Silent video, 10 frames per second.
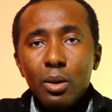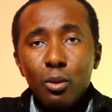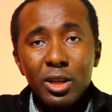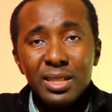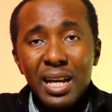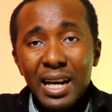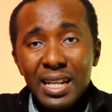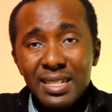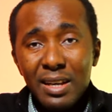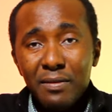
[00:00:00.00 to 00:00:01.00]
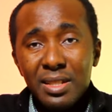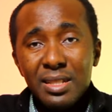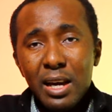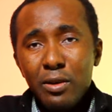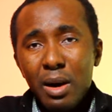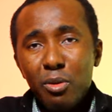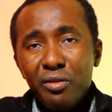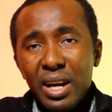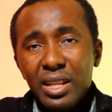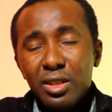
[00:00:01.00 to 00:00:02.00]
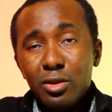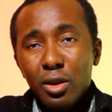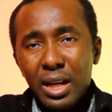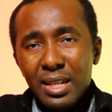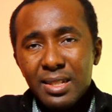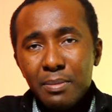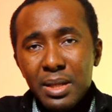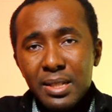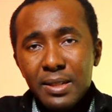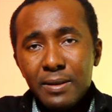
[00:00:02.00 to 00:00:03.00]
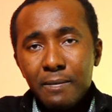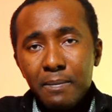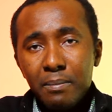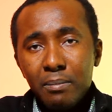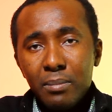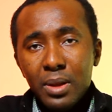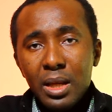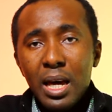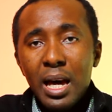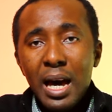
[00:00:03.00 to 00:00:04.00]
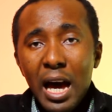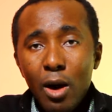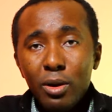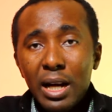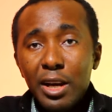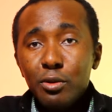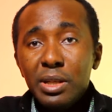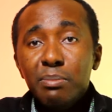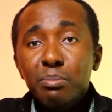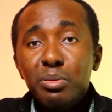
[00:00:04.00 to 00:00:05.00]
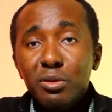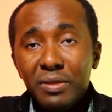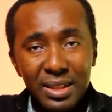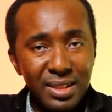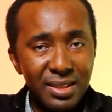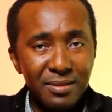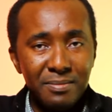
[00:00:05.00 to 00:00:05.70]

What are the services that you are providing to your customers? How can you improve it?